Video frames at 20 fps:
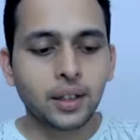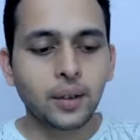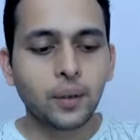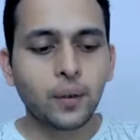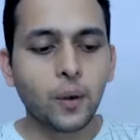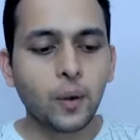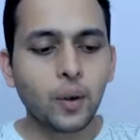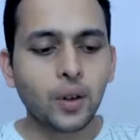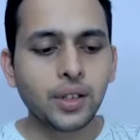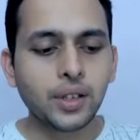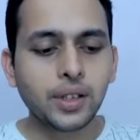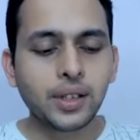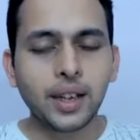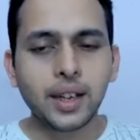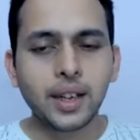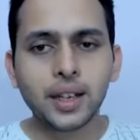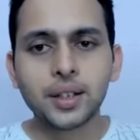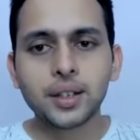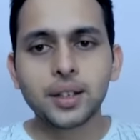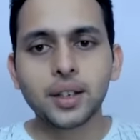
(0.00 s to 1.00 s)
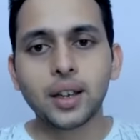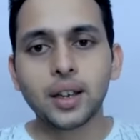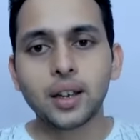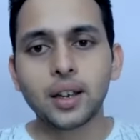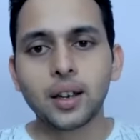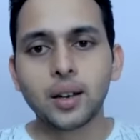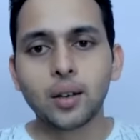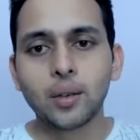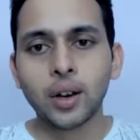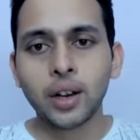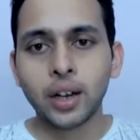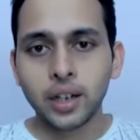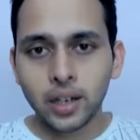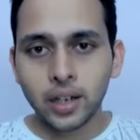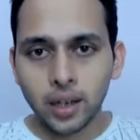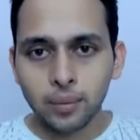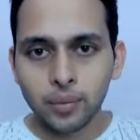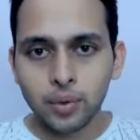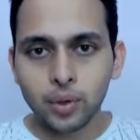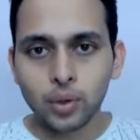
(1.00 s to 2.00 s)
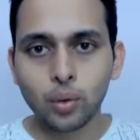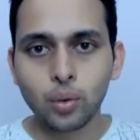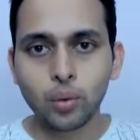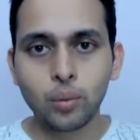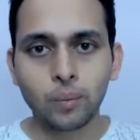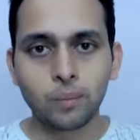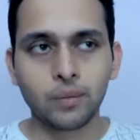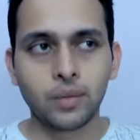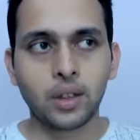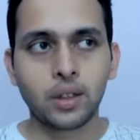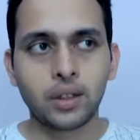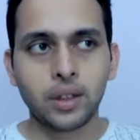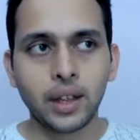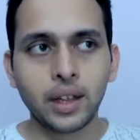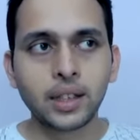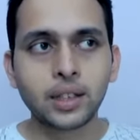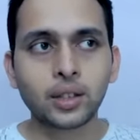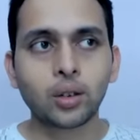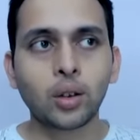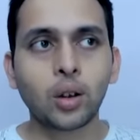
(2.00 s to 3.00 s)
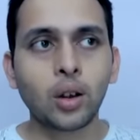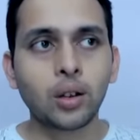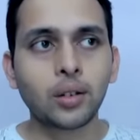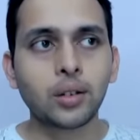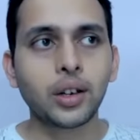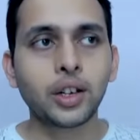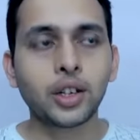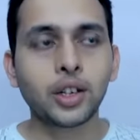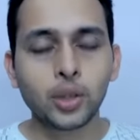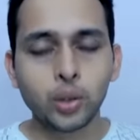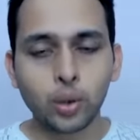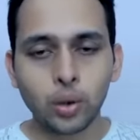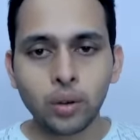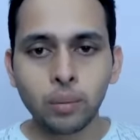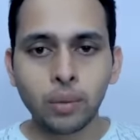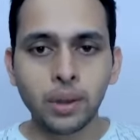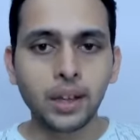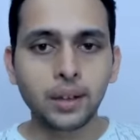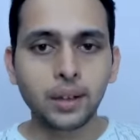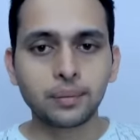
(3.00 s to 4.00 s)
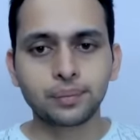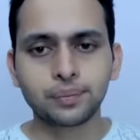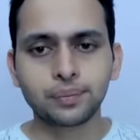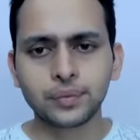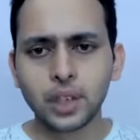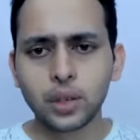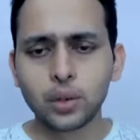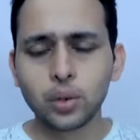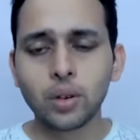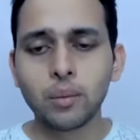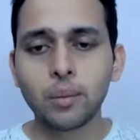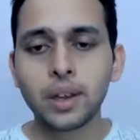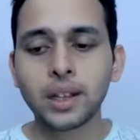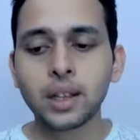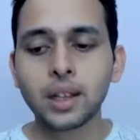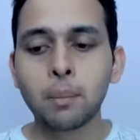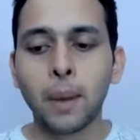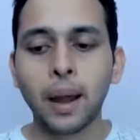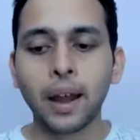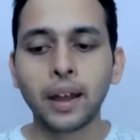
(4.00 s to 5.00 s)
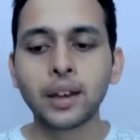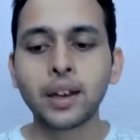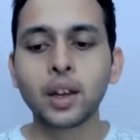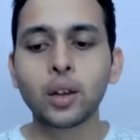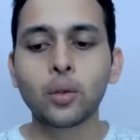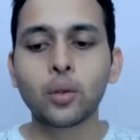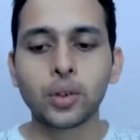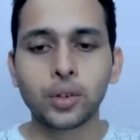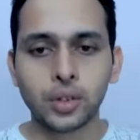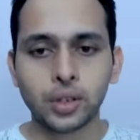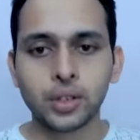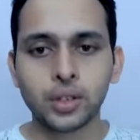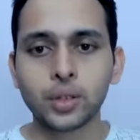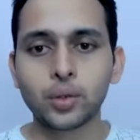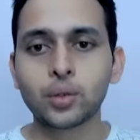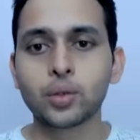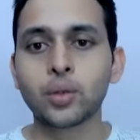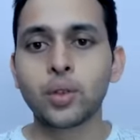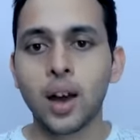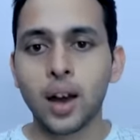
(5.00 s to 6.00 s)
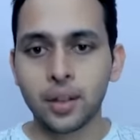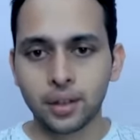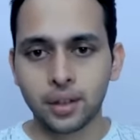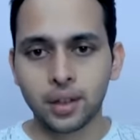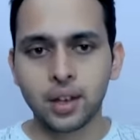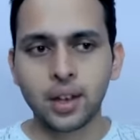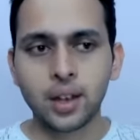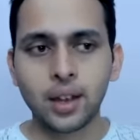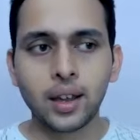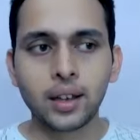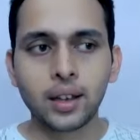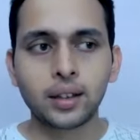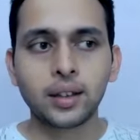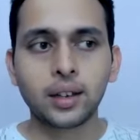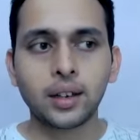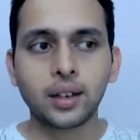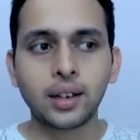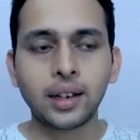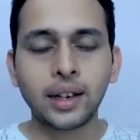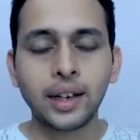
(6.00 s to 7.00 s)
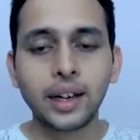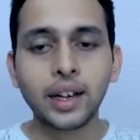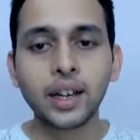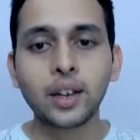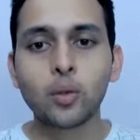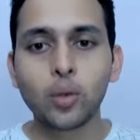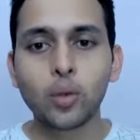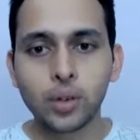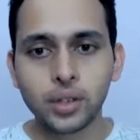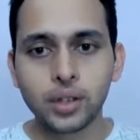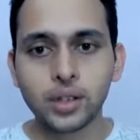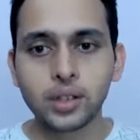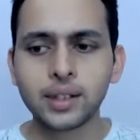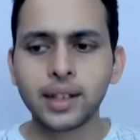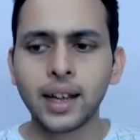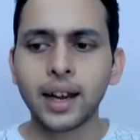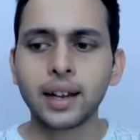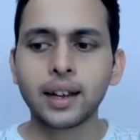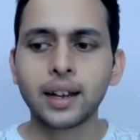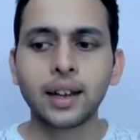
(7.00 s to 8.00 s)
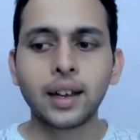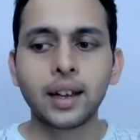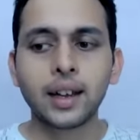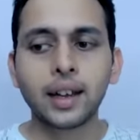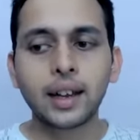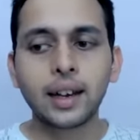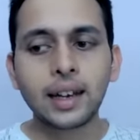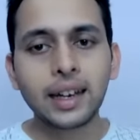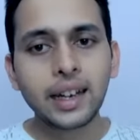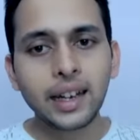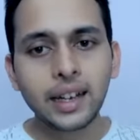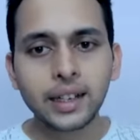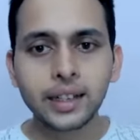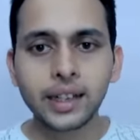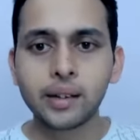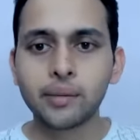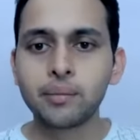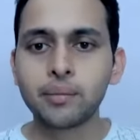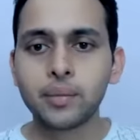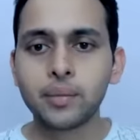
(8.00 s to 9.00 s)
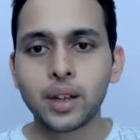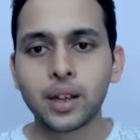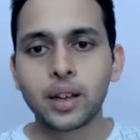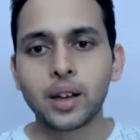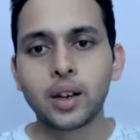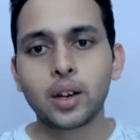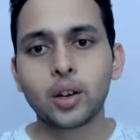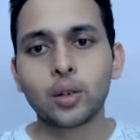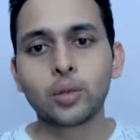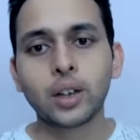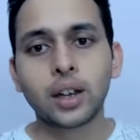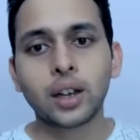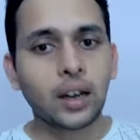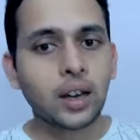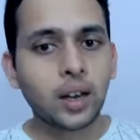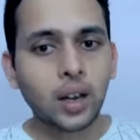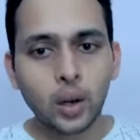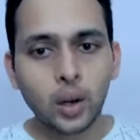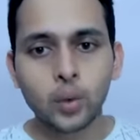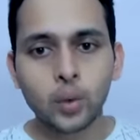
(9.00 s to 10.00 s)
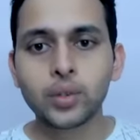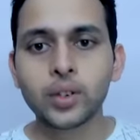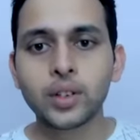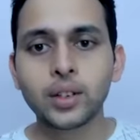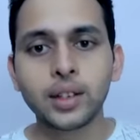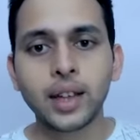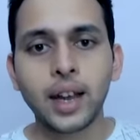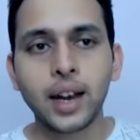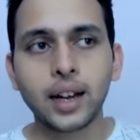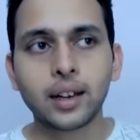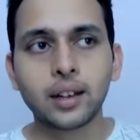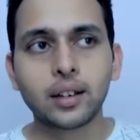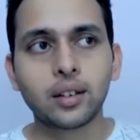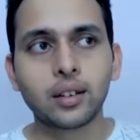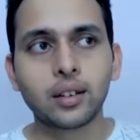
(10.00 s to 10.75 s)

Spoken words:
The first stage when it comes to sales call, it should be the mining questions you should ask, the leading questions that lead them to the conclusion that